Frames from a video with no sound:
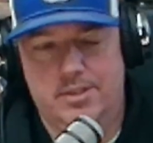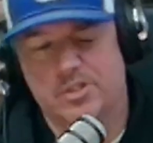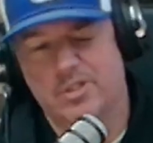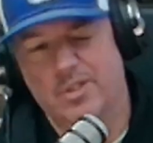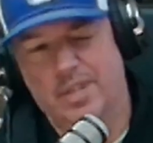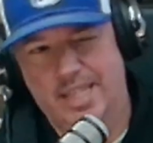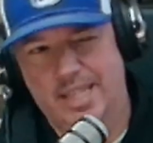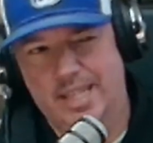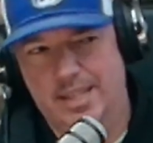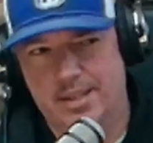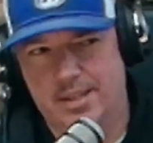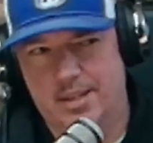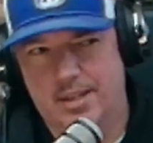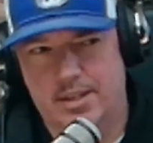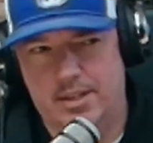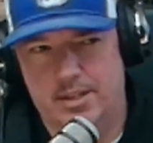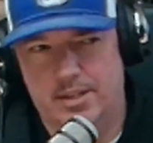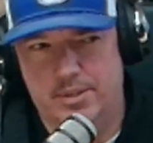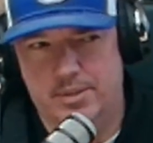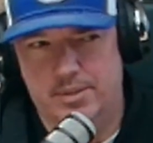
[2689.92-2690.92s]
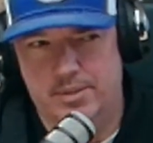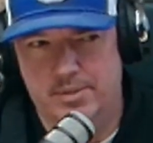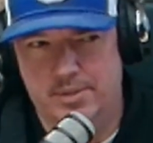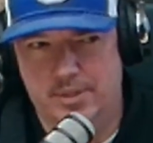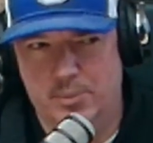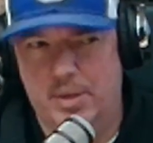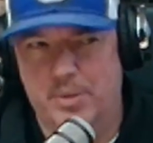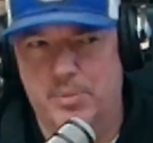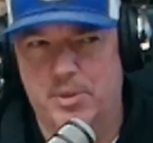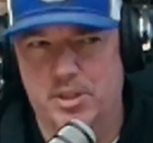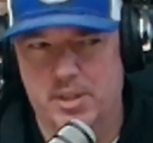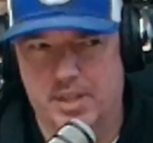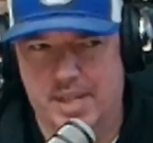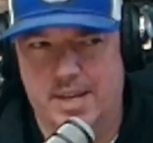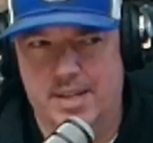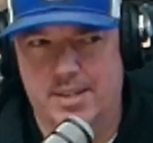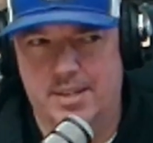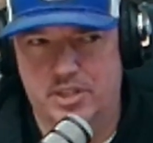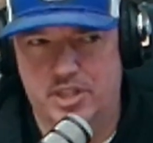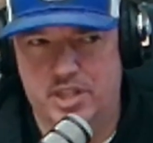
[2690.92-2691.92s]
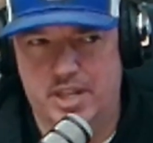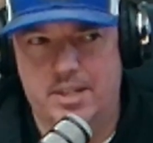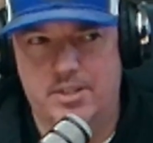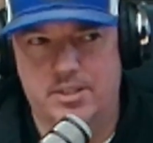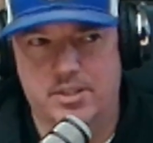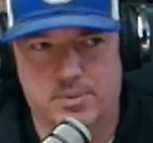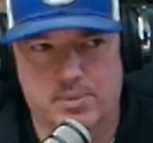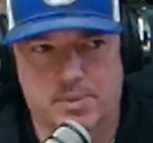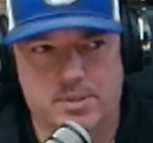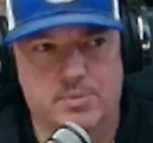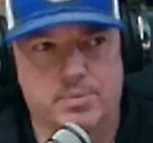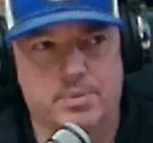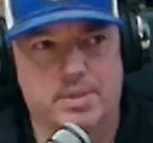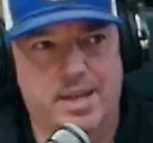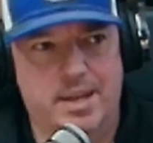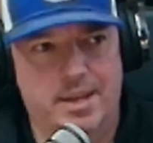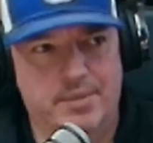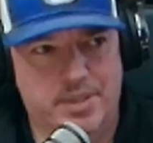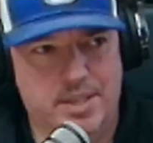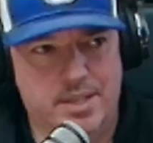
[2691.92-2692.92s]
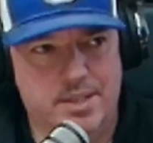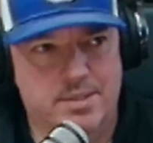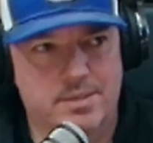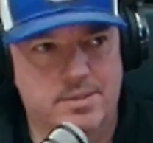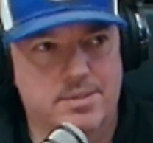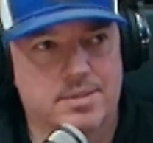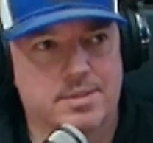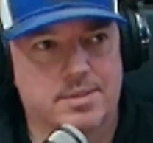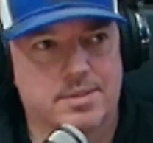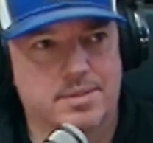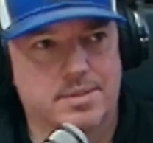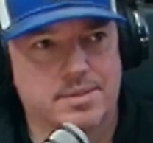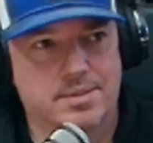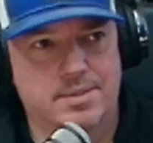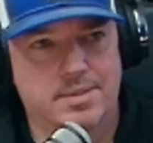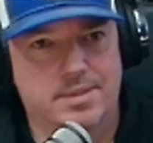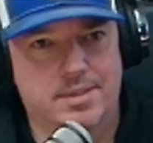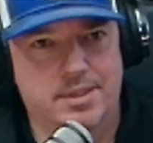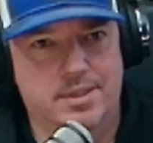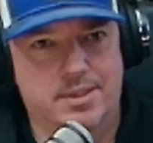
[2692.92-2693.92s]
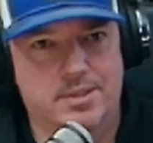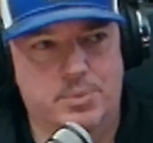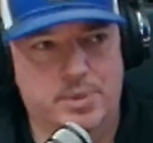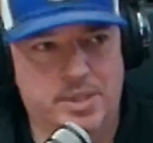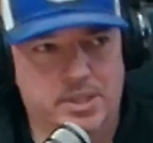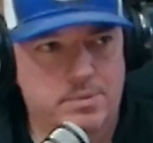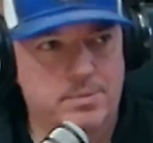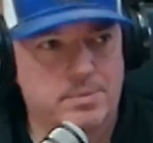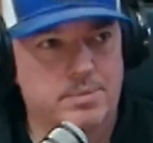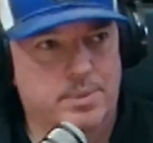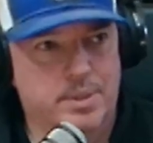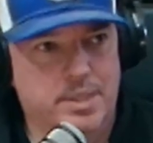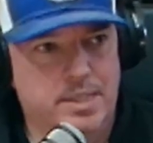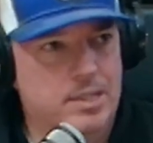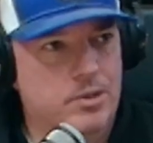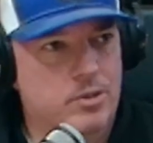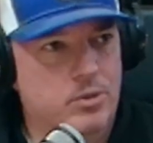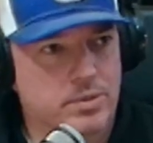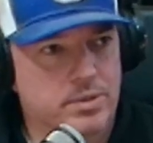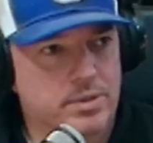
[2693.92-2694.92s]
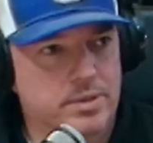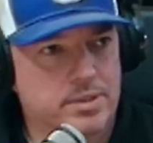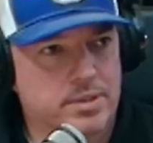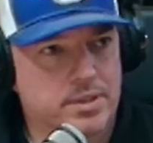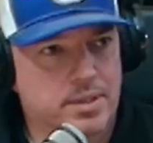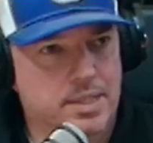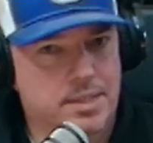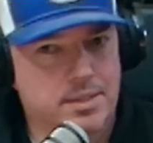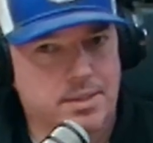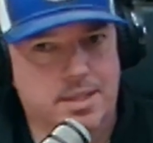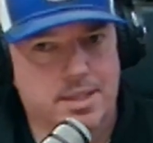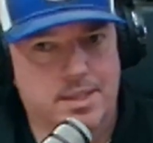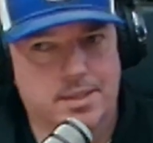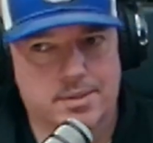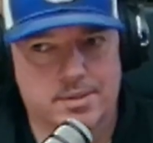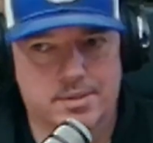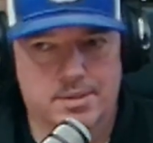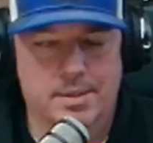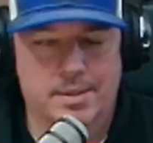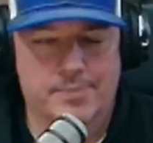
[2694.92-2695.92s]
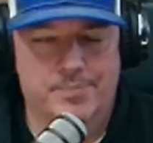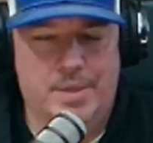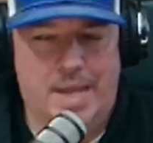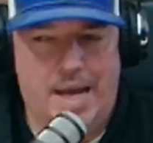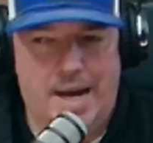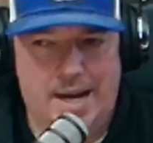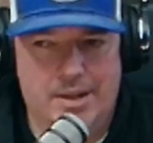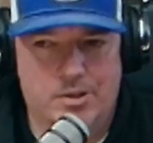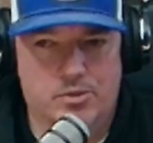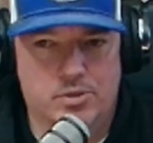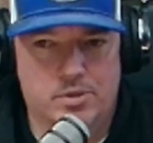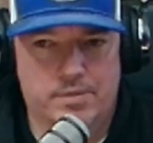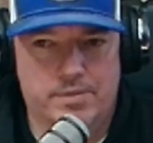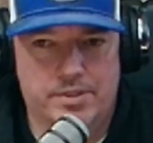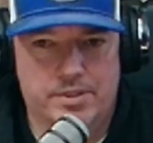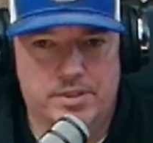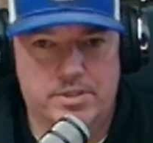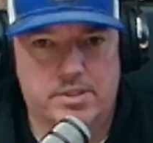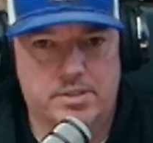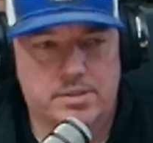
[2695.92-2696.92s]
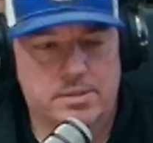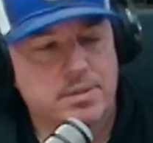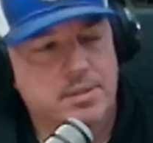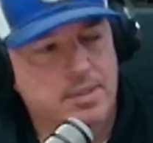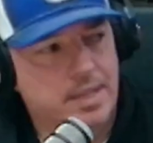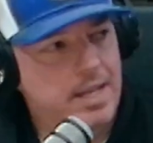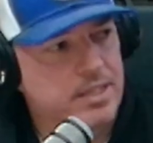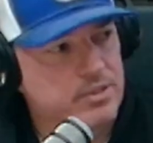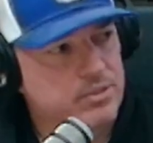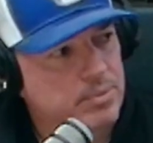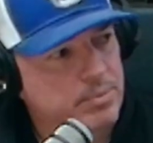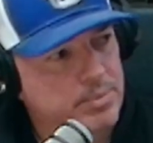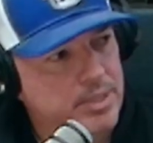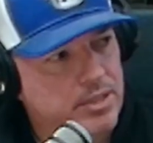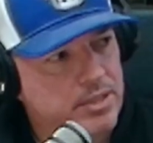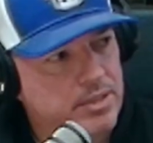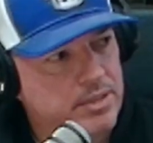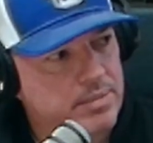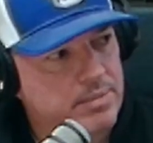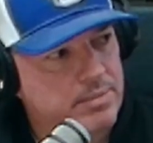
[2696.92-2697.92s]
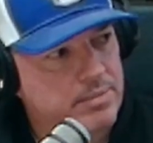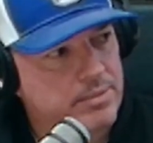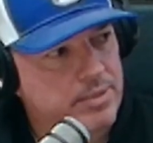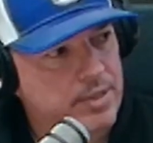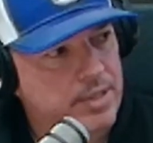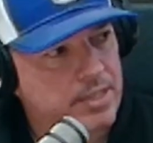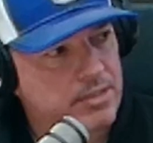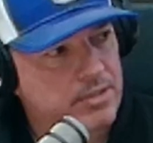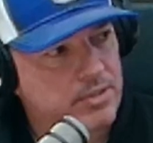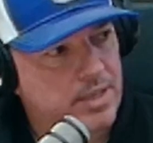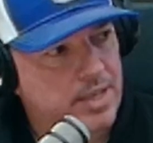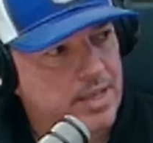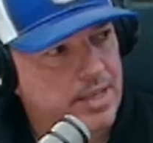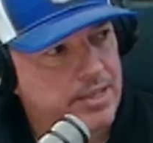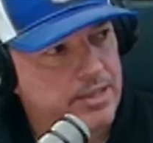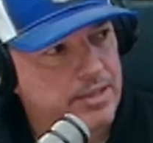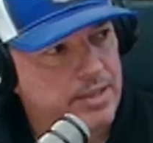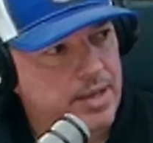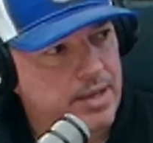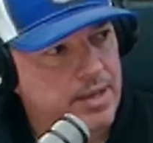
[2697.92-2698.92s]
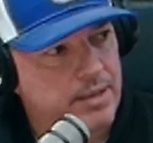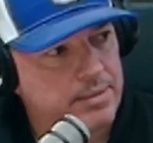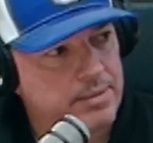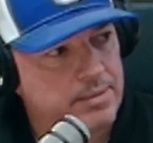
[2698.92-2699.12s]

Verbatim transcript: you know, so I think our the way we look at it changes once we have kids and you know we we get older and, and things. I don't know if a third class would be good for high school hockey or